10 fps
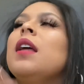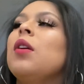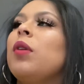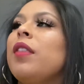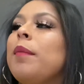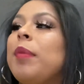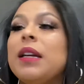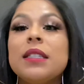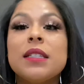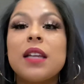one of the
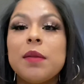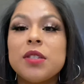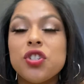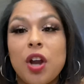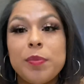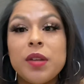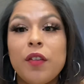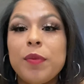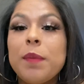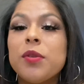buses comes and drops
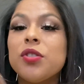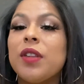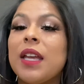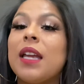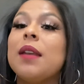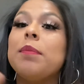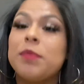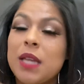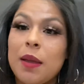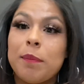off people so they can
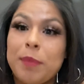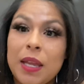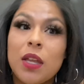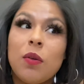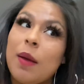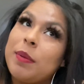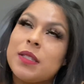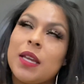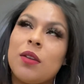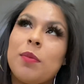pick you up and
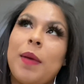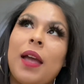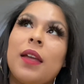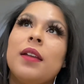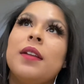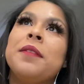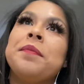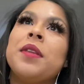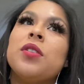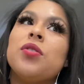take you back.
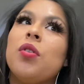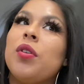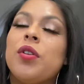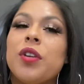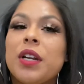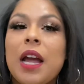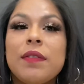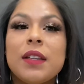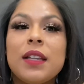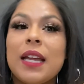So you're gonna
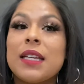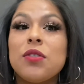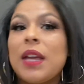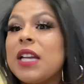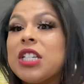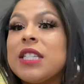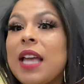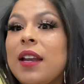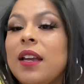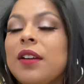have to, like, you can't just
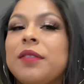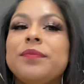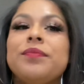stand here.